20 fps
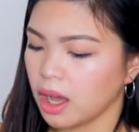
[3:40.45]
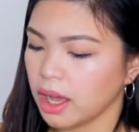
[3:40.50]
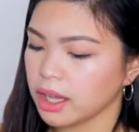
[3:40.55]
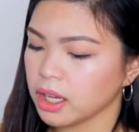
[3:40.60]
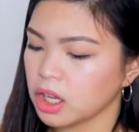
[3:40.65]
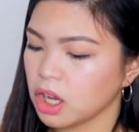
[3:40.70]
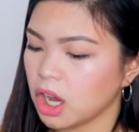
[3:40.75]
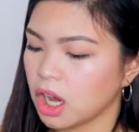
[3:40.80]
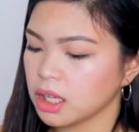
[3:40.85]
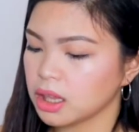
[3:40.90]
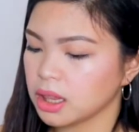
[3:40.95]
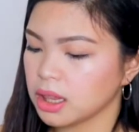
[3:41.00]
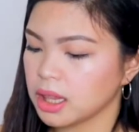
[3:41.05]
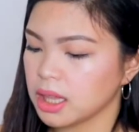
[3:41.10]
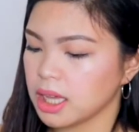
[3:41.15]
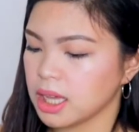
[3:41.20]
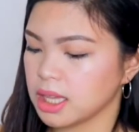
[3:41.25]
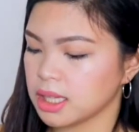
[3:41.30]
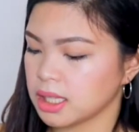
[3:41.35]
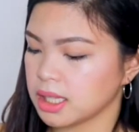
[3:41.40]
I got
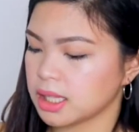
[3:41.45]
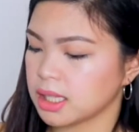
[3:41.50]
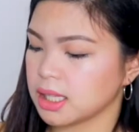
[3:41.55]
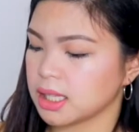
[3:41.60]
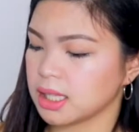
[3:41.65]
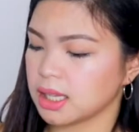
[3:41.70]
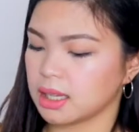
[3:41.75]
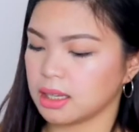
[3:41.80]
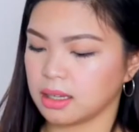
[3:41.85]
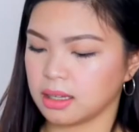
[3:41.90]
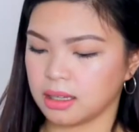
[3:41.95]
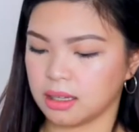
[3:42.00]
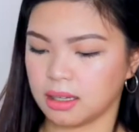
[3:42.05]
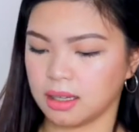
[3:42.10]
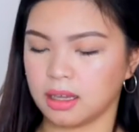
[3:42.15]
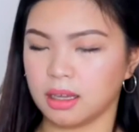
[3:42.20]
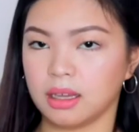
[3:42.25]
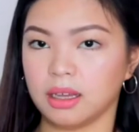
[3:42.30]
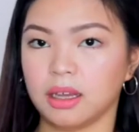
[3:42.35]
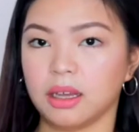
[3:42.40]
this
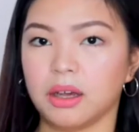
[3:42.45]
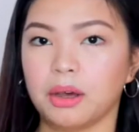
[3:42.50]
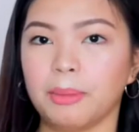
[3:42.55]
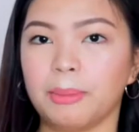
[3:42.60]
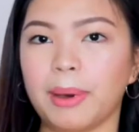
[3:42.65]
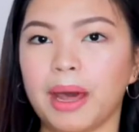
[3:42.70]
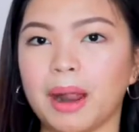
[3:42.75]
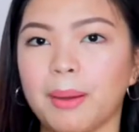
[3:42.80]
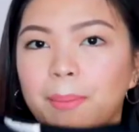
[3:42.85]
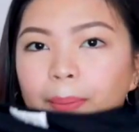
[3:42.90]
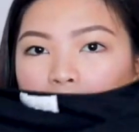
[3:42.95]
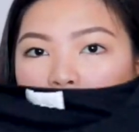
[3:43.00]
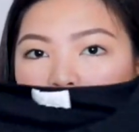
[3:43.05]
parang